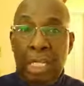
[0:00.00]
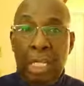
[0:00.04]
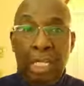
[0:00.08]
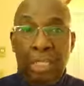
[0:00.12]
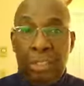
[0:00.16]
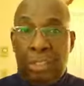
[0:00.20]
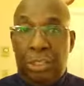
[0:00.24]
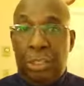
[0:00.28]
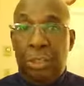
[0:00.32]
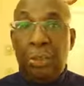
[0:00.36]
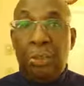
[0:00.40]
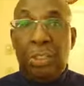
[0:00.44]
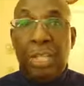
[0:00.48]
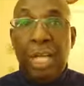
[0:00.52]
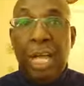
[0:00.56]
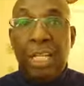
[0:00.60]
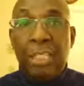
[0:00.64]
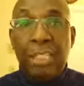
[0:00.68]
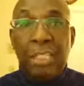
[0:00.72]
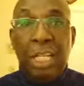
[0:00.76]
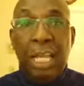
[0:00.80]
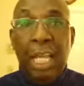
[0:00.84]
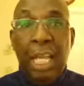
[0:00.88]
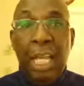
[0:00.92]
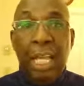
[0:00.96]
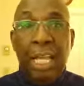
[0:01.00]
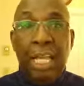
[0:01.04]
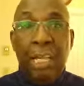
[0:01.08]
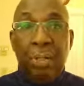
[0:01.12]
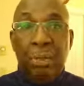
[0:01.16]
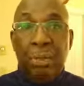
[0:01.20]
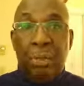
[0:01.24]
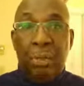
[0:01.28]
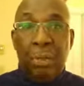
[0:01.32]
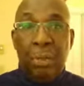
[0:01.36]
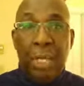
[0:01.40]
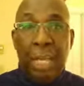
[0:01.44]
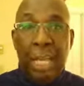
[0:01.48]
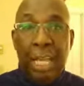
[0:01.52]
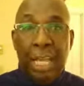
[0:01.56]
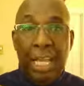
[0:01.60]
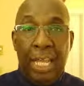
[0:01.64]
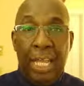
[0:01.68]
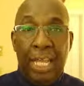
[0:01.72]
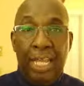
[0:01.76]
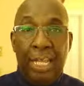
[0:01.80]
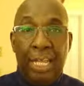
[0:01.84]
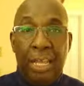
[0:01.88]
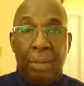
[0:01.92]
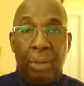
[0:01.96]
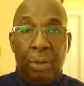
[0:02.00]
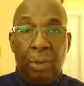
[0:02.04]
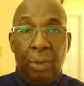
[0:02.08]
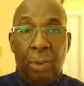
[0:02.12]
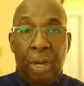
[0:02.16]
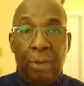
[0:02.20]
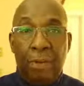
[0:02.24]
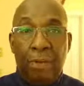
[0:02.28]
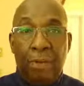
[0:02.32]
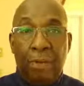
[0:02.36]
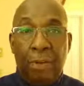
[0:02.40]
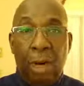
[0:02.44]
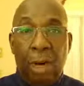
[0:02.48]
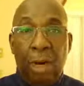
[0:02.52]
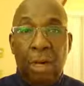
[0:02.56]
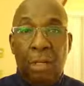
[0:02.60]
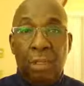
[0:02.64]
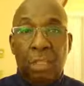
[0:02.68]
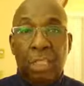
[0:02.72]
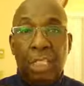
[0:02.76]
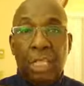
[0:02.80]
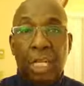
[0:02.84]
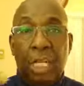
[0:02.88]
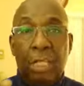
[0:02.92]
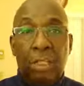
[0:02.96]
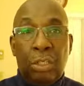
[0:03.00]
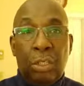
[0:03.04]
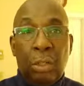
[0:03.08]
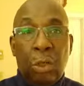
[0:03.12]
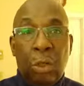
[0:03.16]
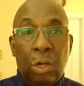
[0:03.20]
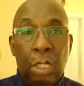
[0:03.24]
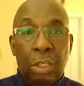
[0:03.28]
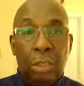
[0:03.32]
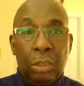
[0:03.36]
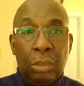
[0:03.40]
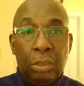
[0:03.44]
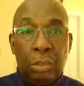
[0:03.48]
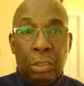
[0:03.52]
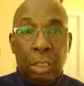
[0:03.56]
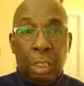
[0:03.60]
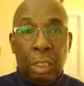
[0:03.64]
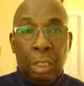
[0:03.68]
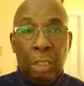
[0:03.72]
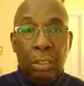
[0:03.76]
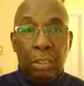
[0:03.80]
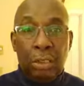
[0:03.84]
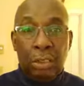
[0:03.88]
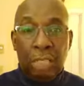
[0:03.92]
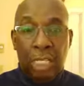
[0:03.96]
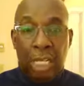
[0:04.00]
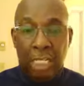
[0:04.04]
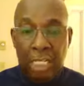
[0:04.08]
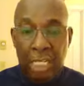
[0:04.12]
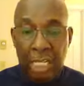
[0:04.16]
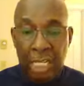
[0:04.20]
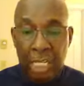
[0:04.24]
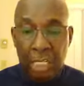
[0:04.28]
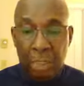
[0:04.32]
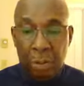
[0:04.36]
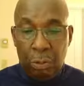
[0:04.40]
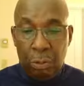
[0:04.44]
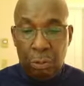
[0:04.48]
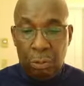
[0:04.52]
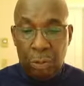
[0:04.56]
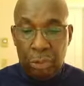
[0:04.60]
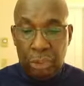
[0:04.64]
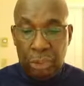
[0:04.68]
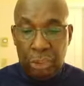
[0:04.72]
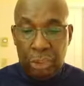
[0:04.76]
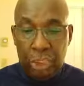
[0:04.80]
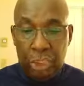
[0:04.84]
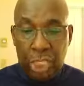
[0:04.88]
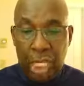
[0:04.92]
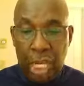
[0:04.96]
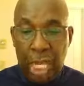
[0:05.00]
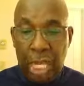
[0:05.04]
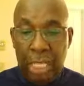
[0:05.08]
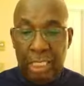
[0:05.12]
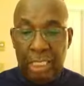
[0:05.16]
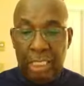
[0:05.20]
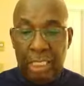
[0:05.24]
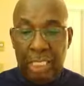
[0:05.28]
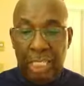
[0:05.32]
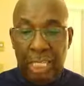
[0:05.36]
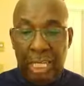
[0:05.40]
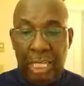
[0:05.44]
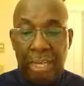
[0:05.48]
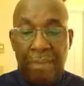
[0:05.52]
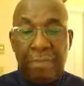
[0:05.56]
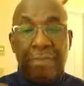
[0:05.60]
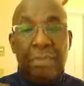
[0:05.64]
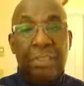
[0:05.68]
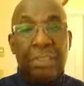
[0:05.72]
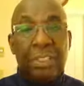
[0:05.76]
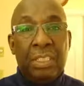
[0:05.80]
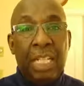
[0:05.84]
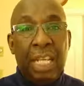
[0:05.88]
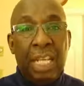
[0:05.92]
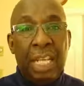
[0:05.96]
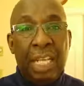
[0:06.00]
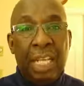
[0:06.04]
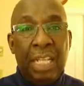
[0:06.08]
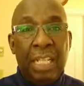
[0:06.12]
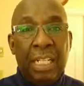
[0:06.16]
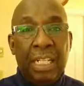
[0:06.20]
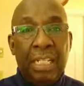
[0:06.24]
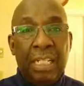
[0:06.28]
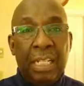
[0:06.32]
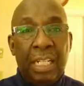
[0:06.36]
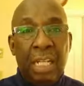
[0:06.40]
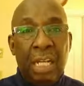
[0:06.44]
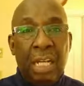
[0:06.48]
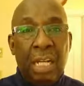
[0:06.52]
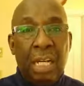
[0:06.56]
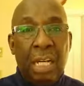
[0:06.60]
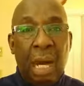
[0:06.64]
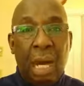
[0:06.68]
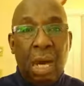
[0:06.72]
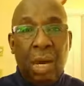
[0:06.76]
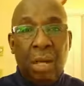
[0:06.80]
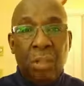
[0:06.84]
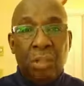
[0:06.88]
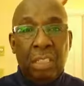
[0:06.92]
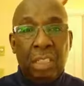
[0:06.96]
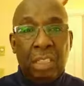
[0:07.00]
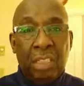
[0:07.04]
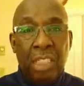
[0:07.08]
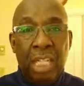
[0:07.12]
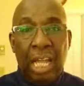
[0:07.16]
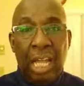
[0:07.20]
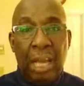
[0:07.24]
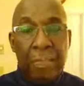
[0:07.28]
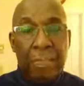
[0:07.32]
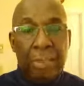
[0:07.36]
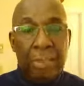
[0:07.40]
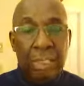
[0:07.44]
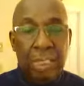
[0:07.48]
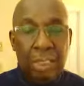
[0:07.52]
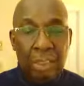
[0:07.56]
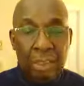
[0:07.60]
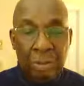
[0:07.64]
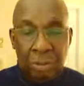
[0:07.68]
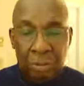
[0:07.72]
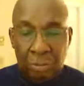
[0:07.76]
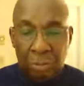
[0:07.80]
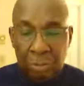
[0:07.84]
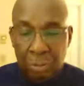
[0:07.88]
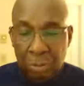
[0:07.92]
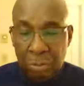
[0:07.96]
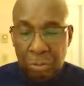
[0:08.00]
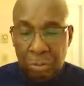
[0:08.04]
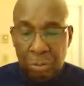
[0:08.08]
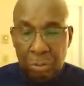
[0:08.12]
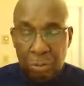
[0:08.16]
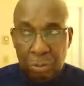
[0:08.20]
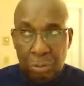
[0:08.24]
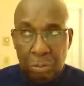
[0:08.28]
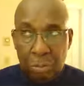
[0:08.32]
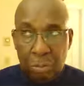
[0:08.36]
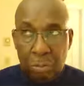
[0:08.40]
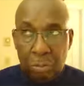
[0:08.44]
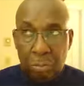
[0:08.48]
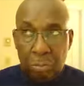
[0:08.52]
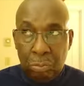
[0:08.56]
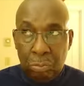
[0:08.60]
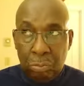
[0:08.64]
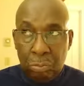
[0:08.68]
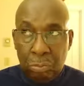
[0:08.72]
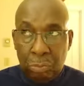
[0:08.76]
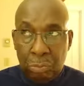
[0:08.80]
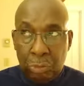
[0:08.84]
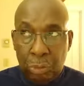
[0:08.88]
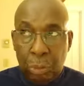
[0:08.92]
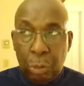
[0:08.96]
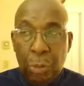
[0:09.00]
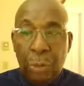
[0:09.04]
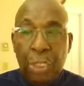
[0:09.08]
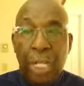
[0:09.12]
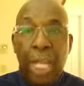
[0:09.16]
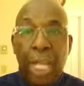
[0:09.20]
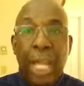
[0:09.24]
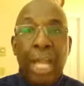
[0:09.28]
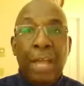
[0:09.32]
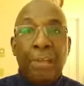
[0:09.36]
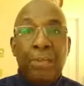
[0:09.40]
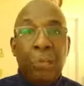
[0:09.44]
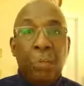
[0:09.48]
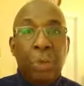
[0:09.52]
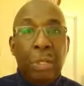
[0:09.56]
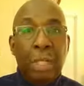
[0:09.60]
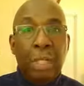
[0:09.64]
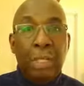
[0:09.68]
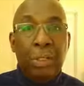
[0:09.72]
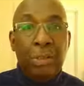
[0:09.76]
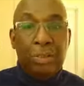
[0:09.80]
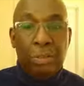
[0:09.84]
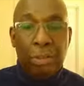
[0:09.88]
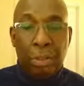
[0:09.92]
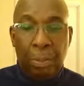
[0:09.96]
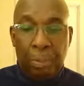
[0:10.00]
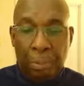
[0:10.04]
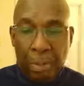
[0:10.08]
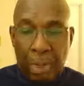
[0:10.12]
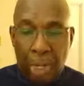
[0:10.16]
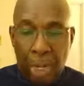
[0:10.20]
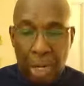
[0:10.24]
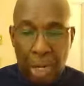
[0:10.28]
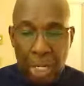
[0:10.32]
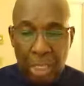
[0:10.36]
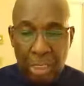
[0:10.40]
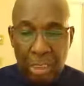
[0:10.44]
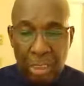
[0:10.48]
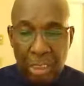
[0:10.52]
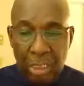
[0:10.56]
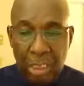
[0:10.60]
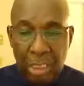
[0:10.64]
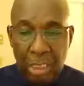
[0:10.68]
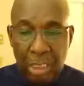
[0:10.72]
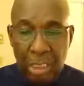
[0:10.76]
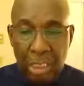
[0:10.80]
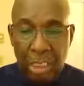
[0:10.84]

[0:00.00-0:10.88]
in 2008, when I had that great fall, and our daughter uh, Danielle was shot and left for dead. All this happened in two and a half weeks apart.